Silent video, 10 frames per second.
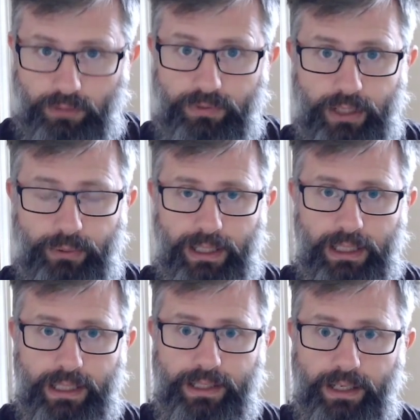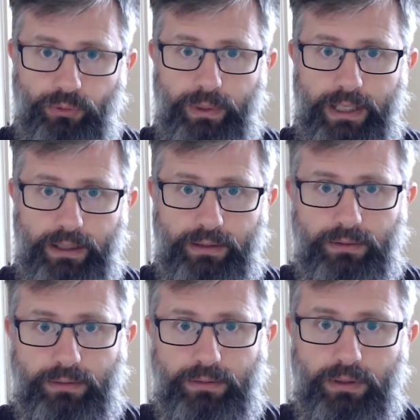Very quickly, next week,
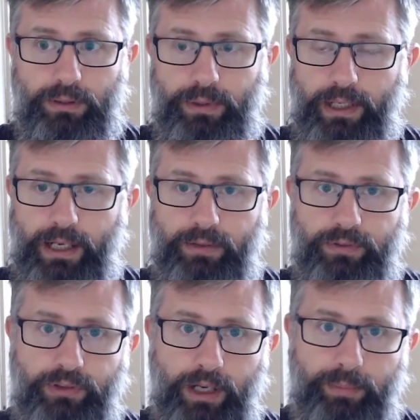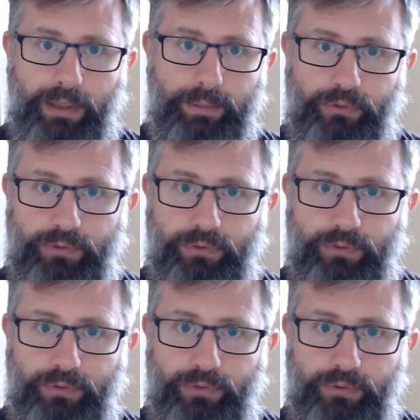I'm going to have a time-lapse